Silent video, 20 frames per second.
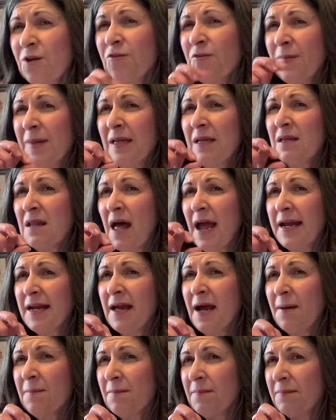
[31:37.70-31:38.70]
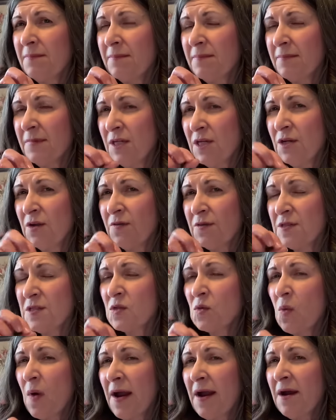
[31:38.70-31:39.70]
for me to line up, you know, the
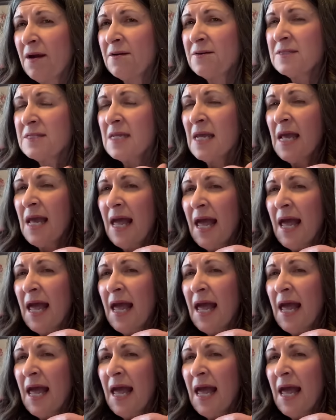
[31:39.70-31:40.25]
squares.